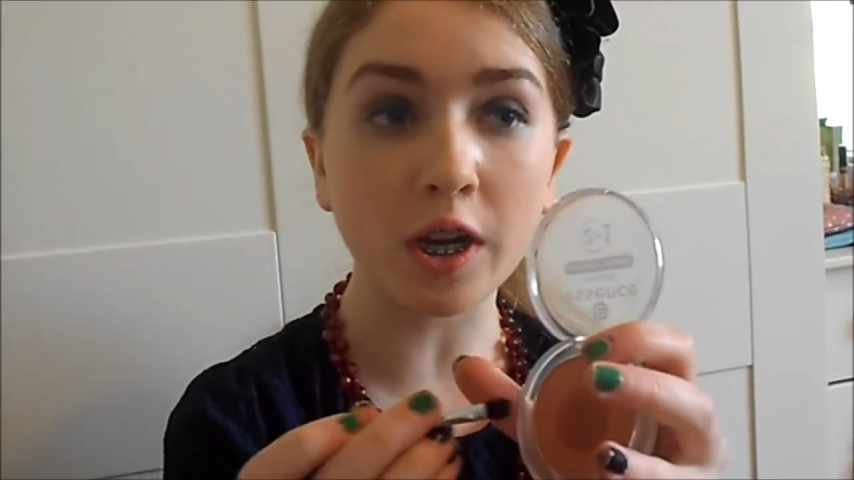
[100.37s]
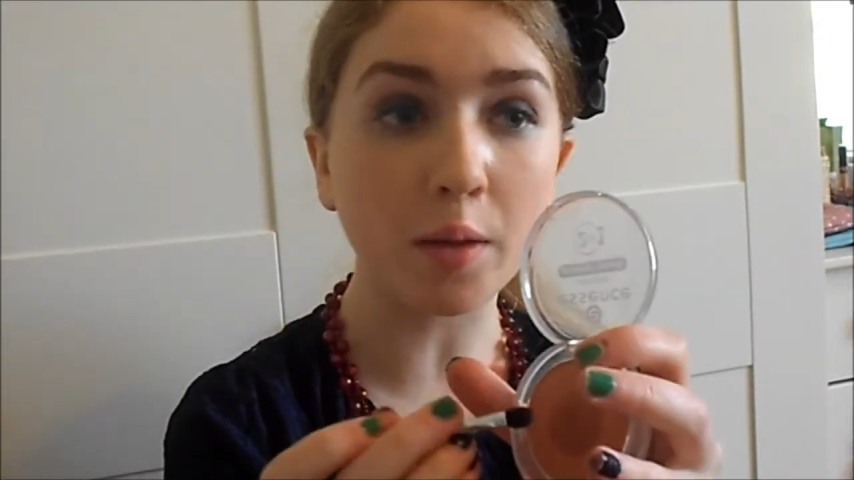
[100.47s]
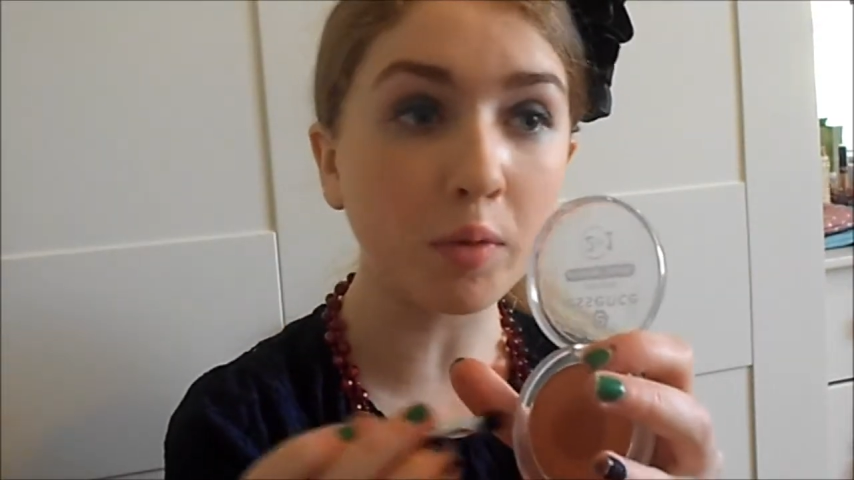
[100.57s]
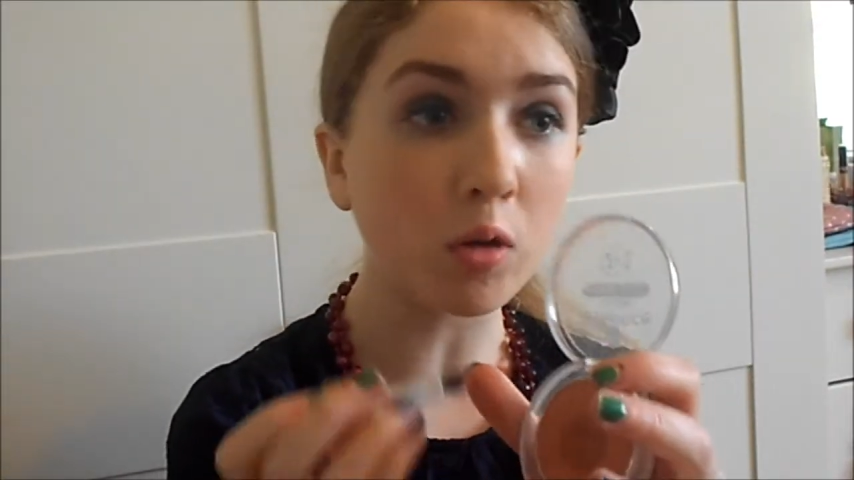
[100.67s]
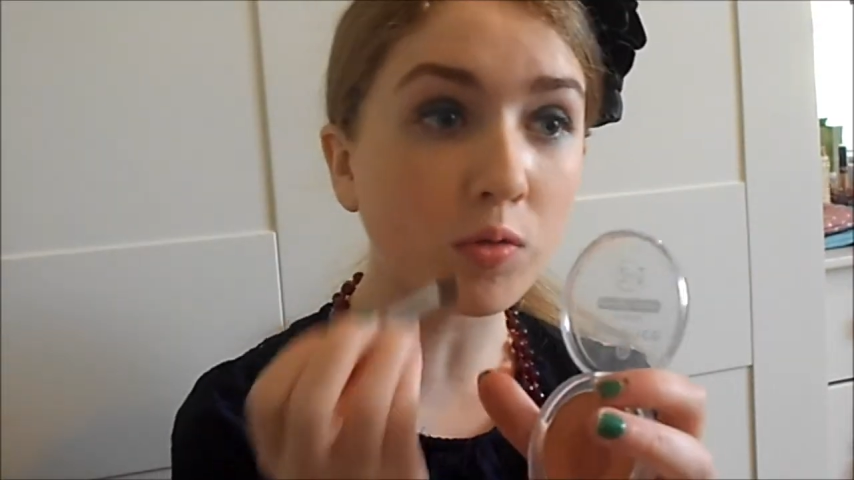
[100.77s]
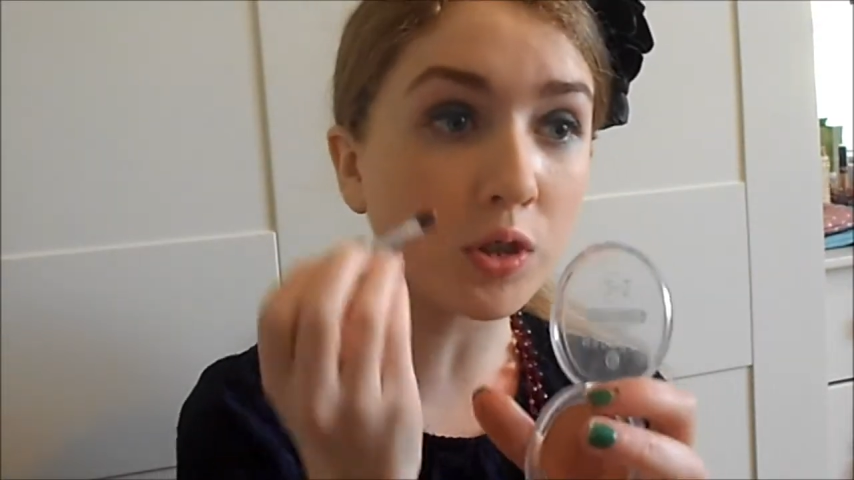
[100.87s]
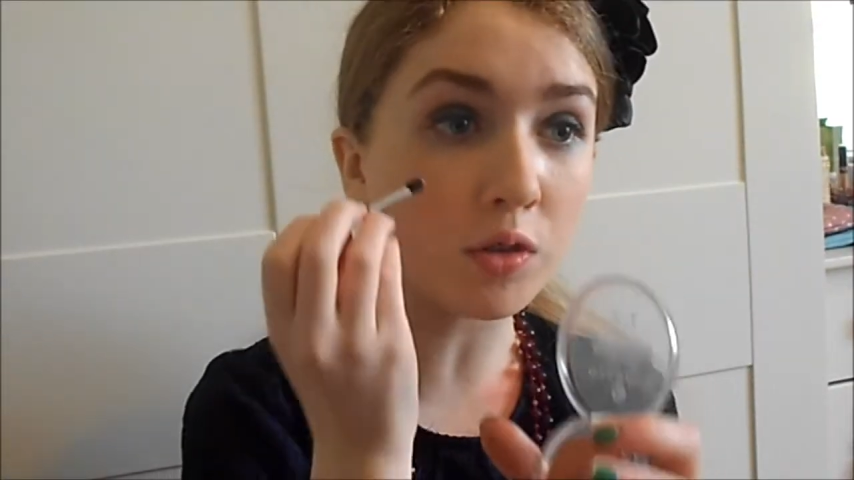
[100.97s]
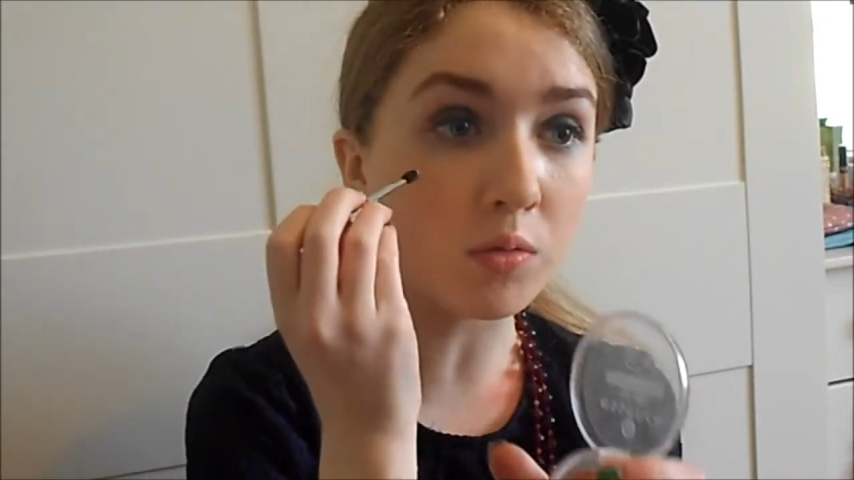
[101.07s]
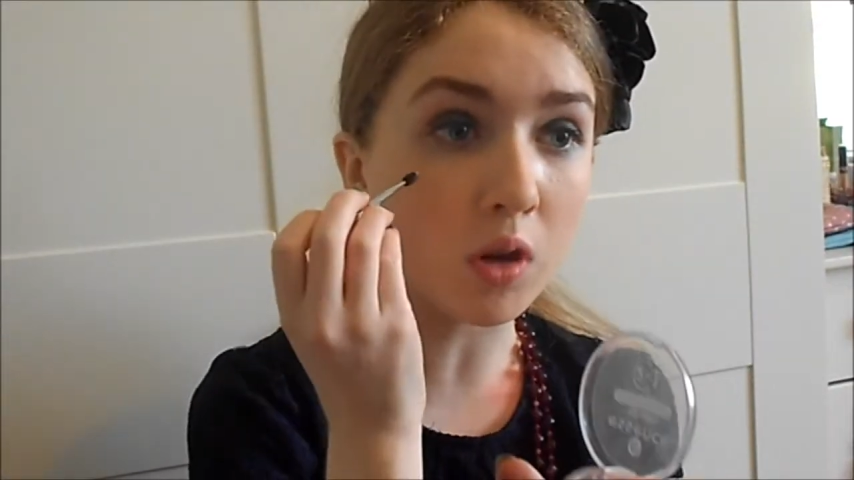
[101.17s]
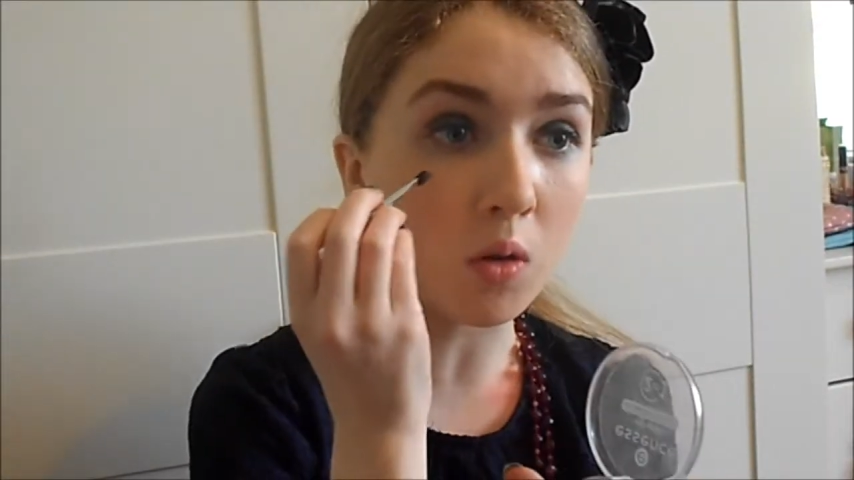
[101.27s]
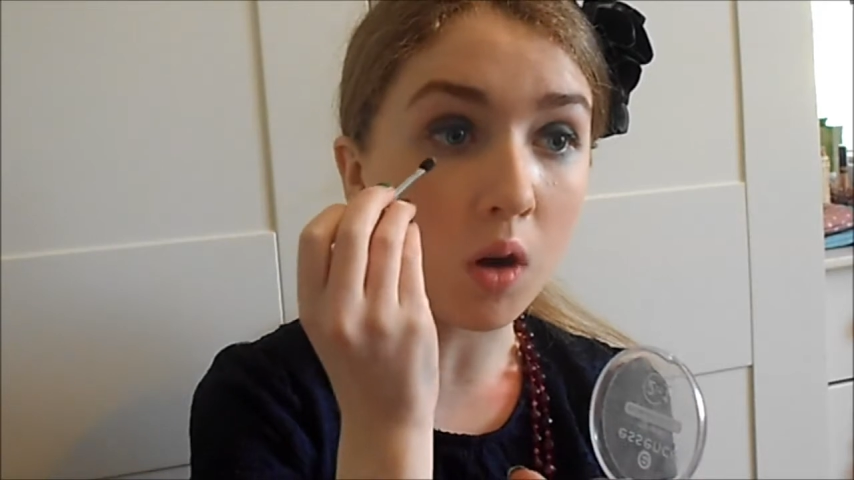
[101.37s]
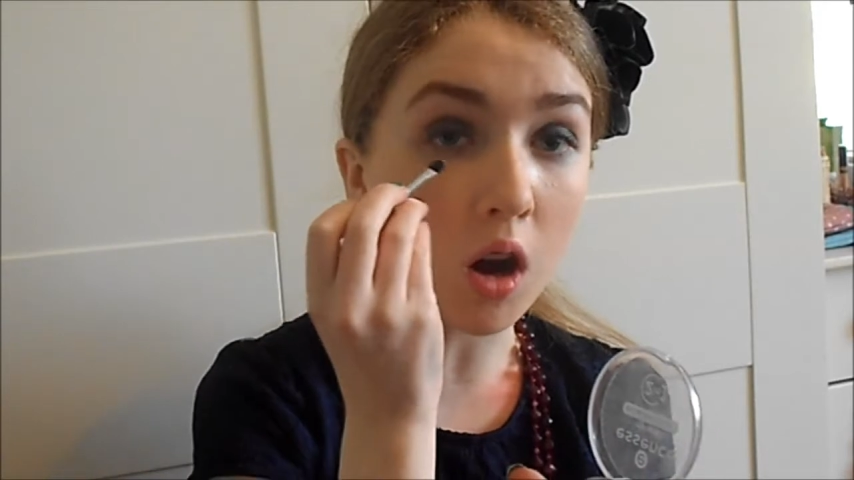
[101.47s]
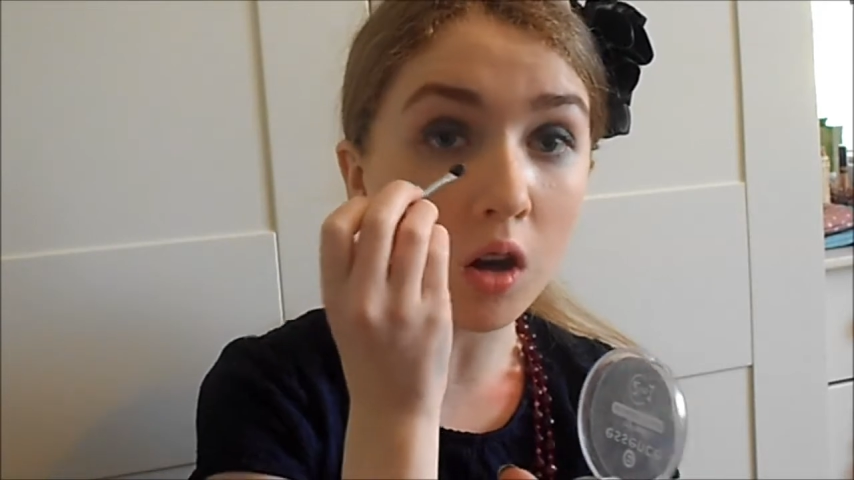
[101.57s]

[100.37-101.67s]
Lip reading: and I'm going to go